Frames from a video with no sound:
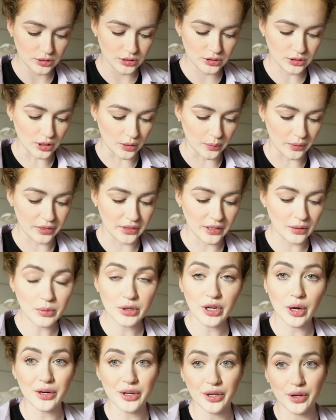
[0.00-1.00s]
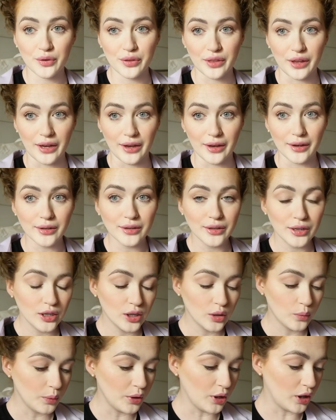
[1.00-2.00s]
so I think we're going to go there.
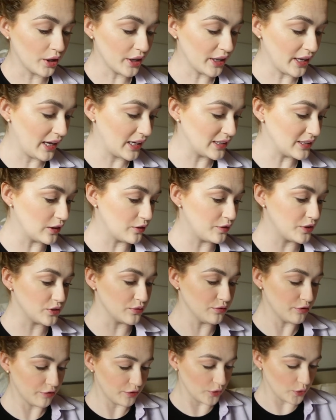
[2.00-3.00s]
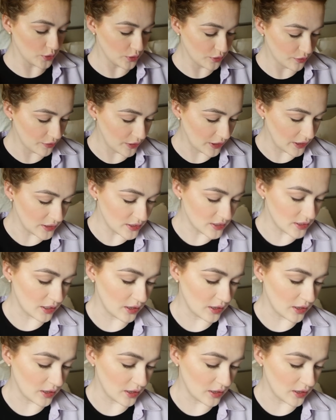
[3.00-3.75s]
We are going to head out for some food first, I